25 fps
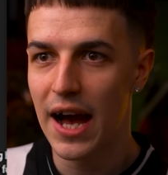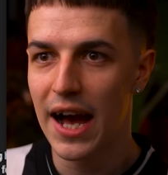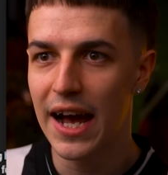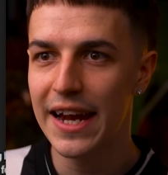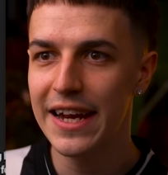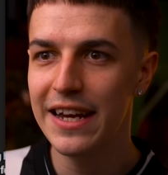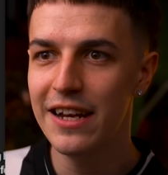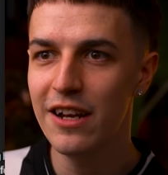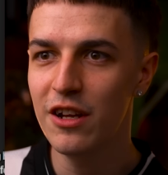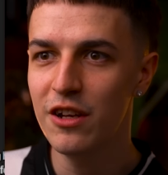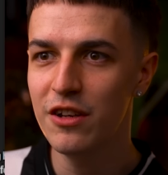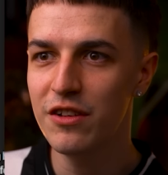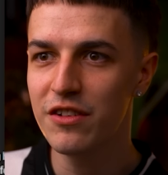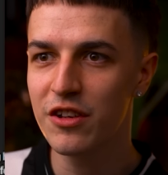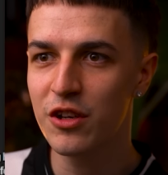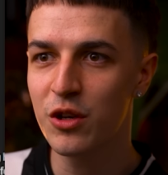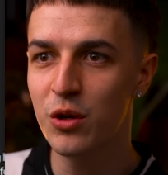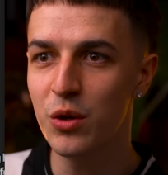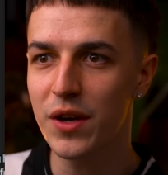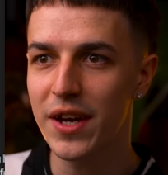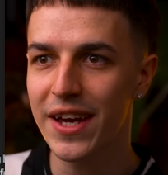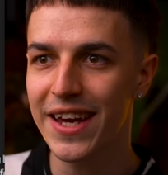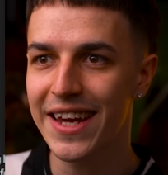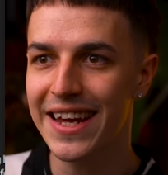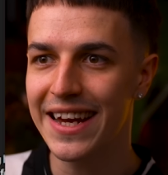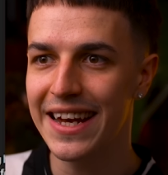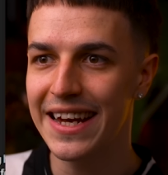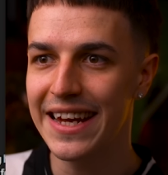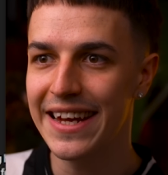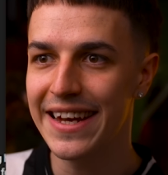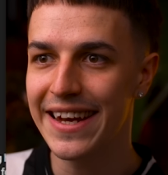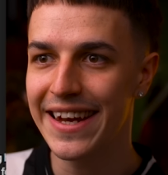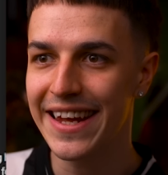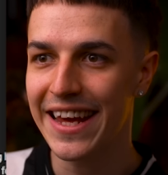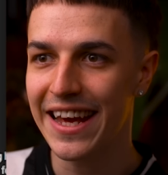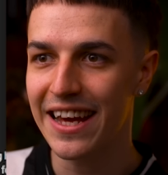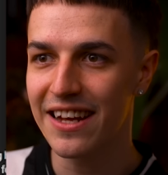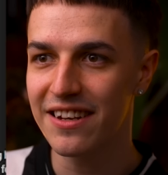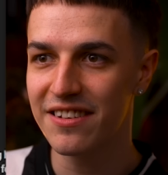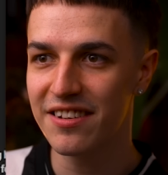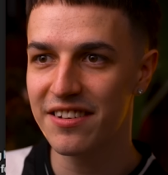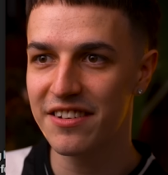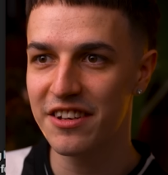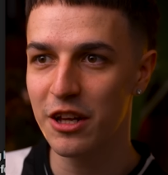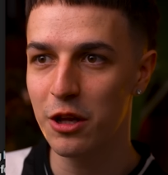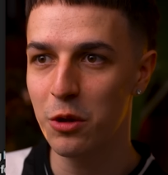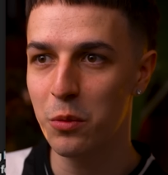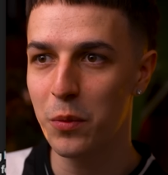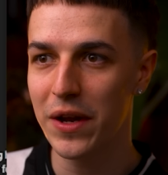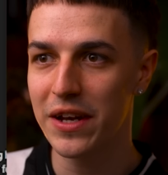I learned cooking, cleaning, and
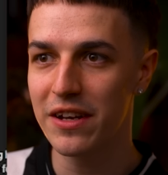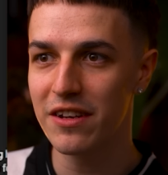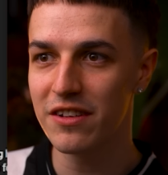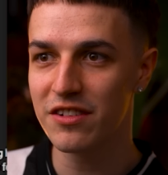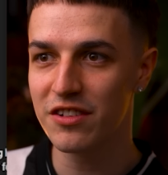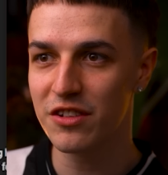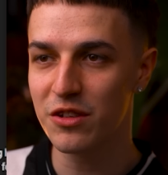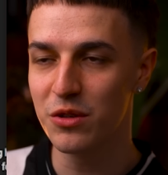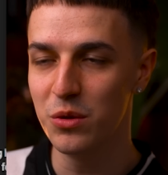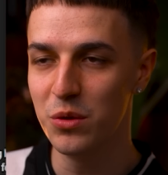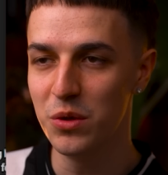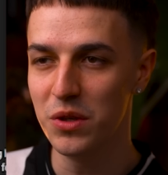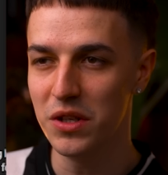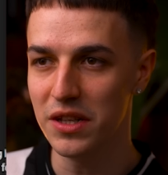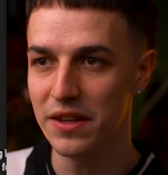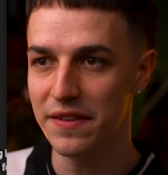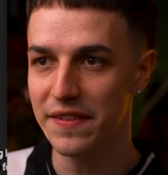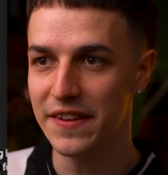still went to school.